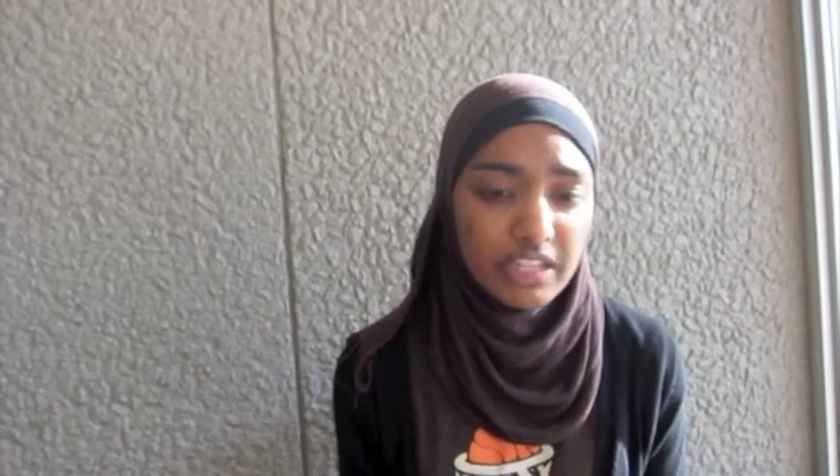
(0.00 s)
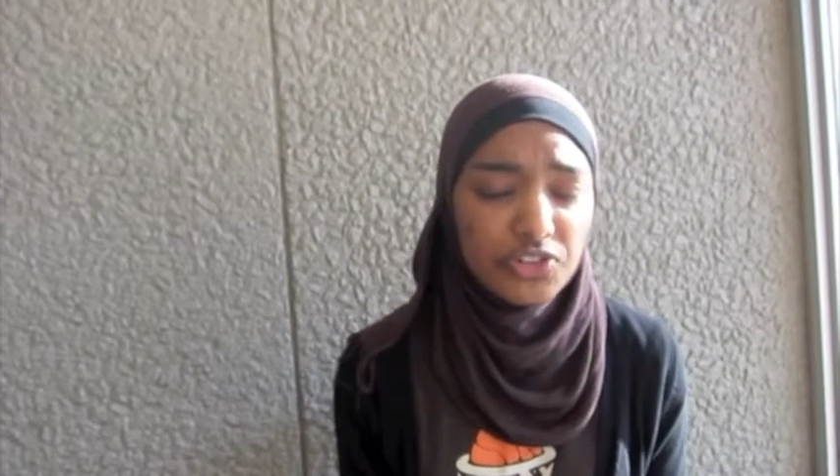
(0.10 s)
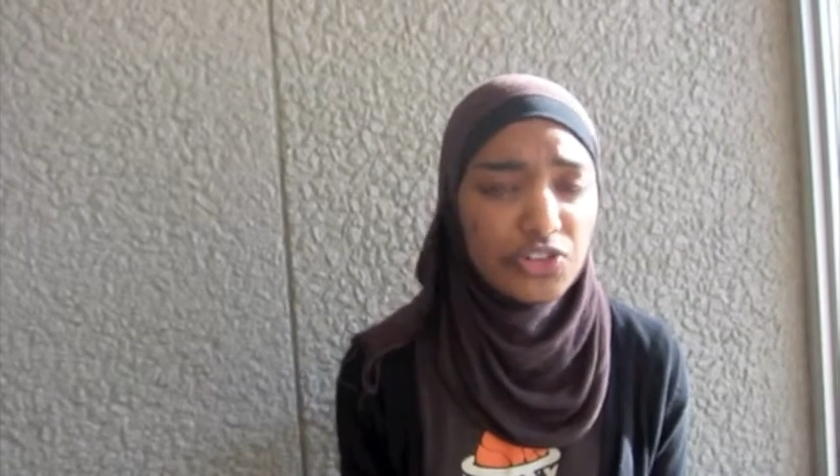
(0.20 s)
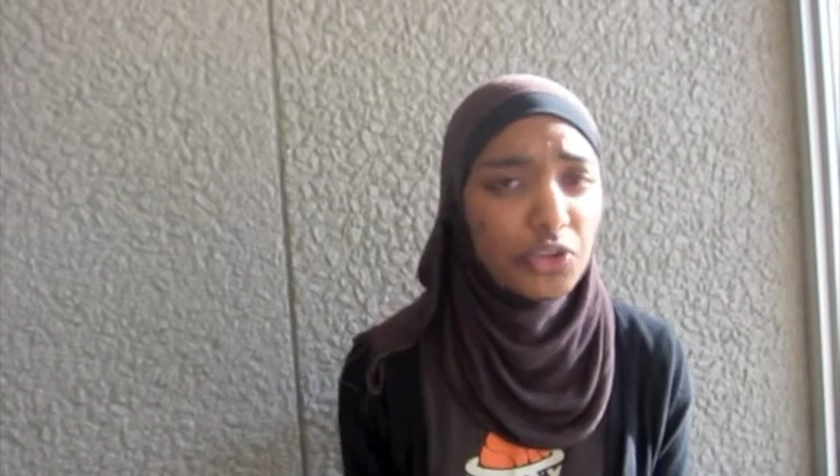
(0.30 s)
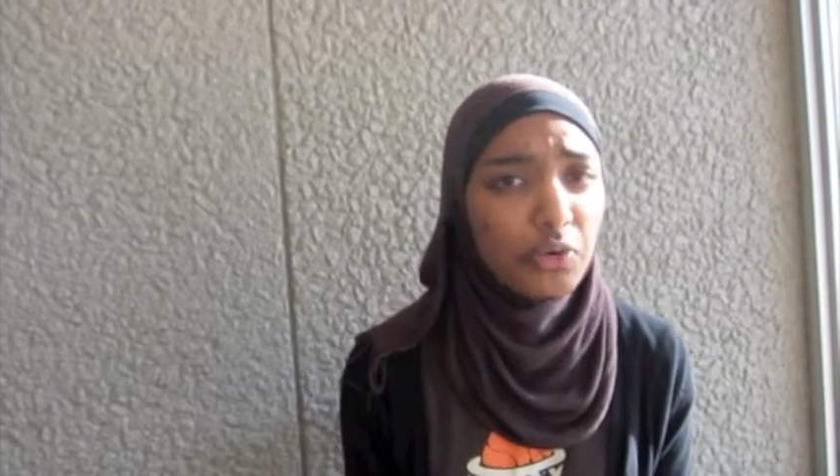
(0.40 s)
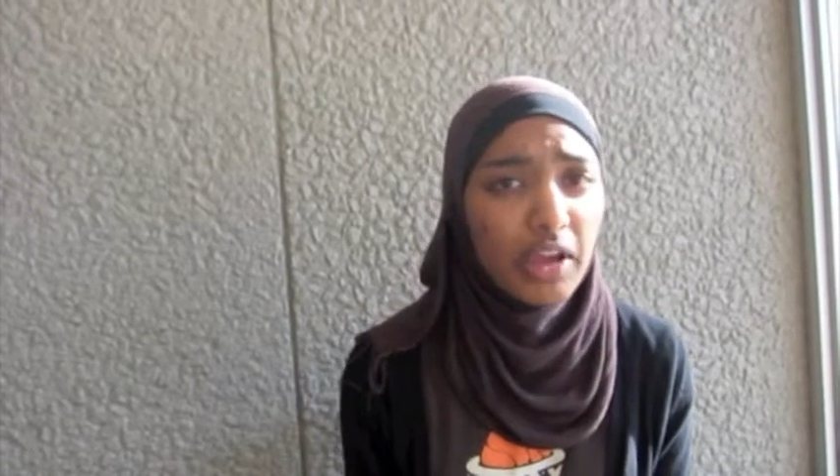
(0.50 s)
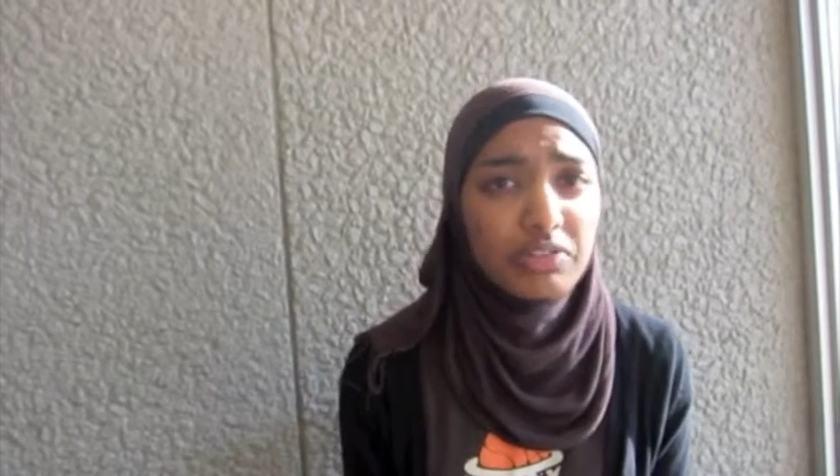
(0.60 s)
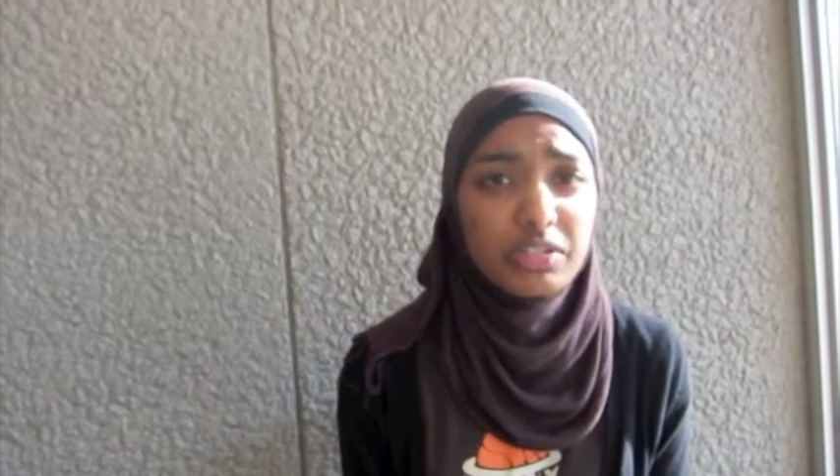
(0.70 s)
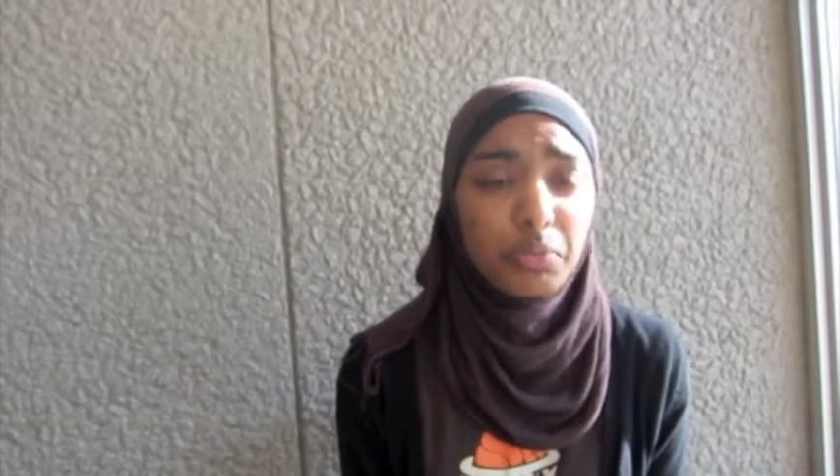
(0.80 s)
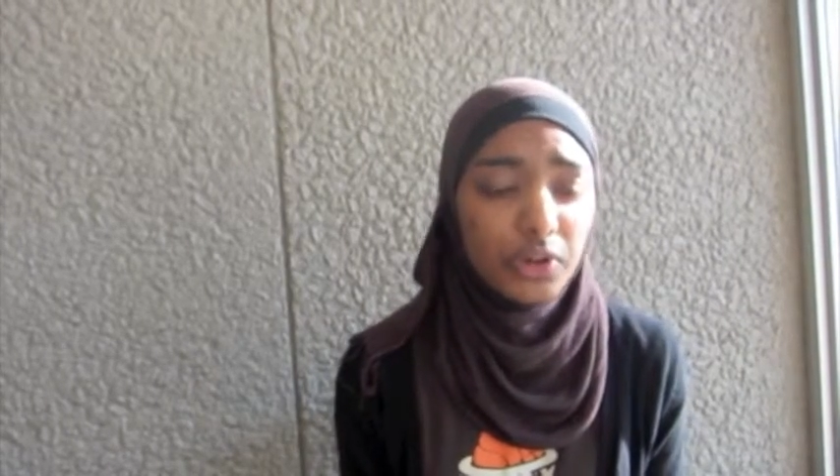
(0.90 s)
just a
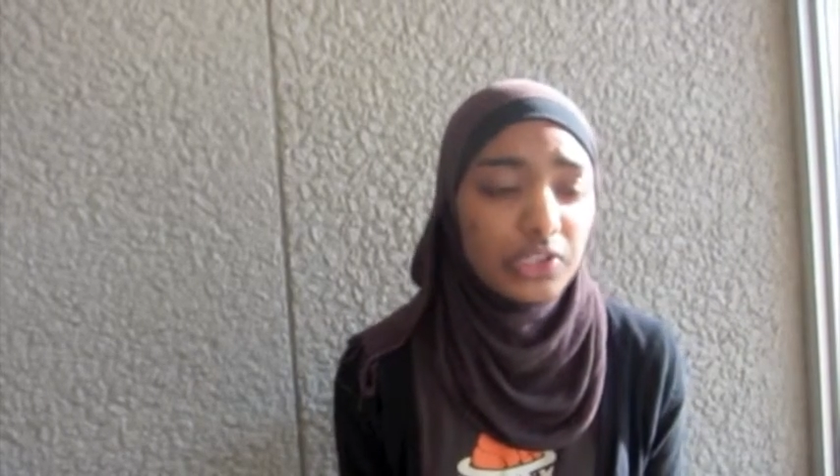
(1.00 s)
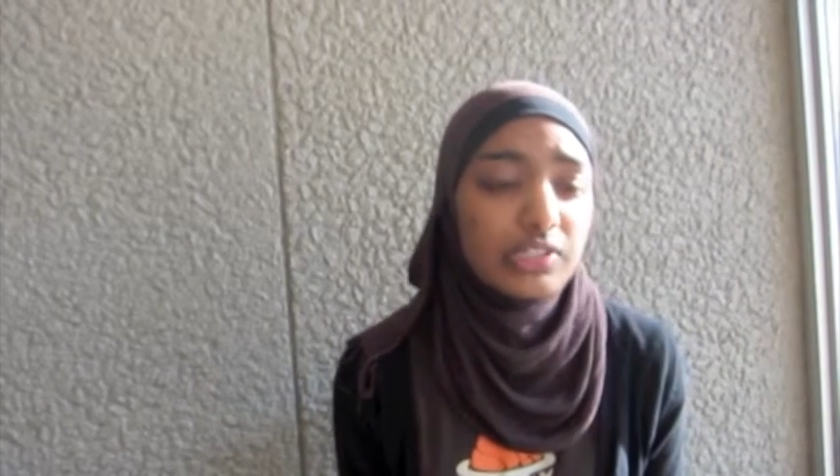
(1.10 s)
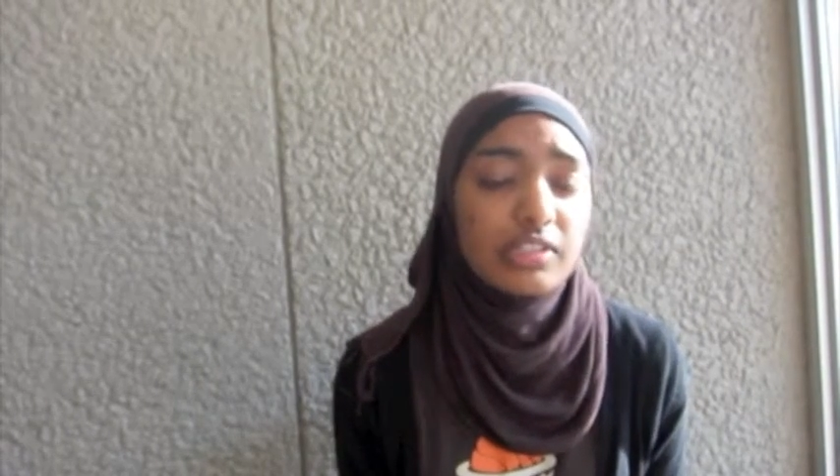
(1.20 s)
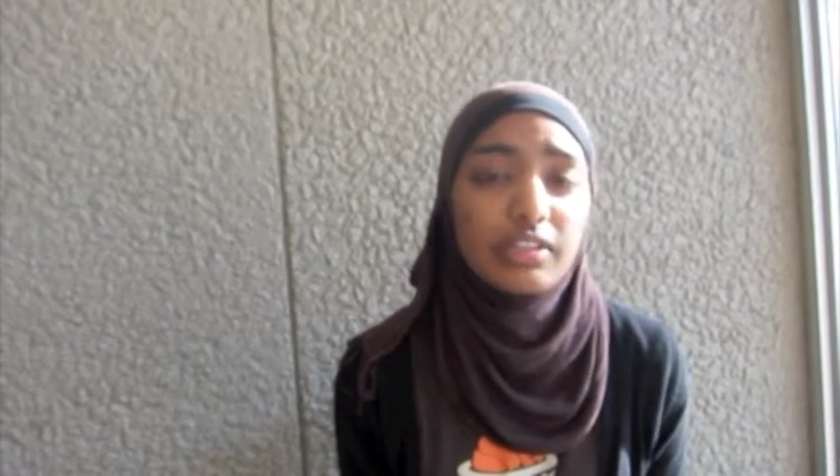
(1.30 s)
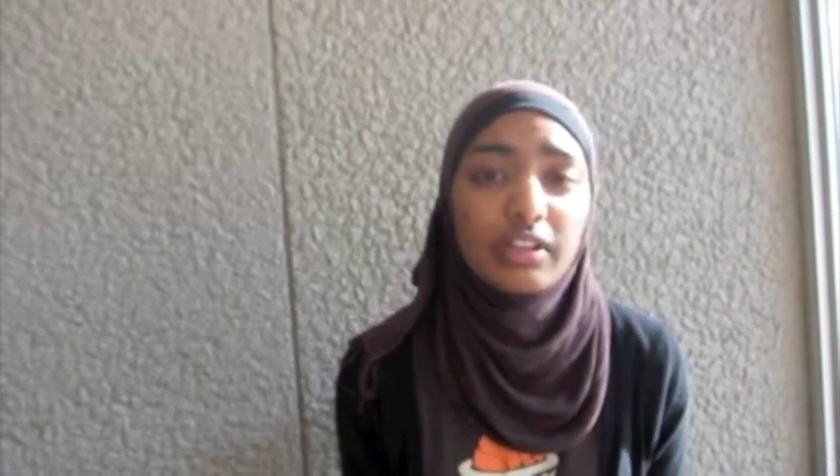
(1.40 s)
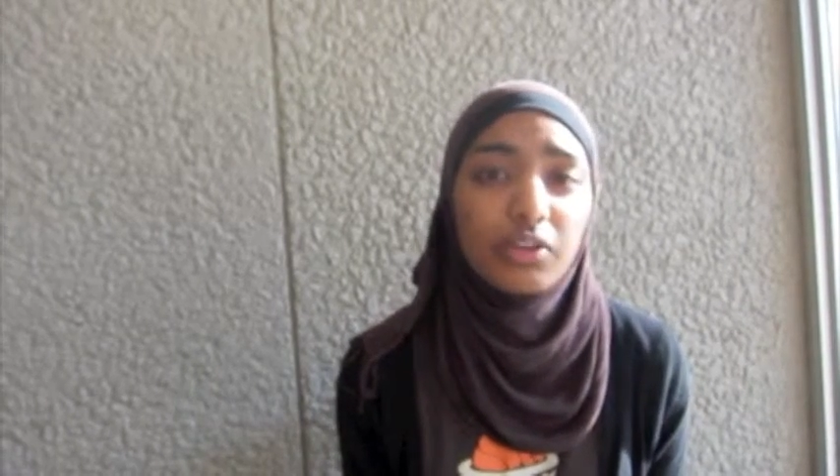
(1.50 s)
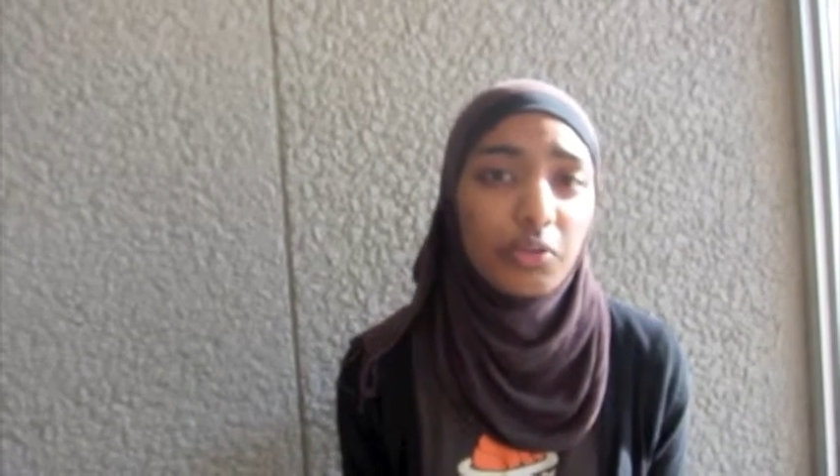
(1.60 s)
grounded person,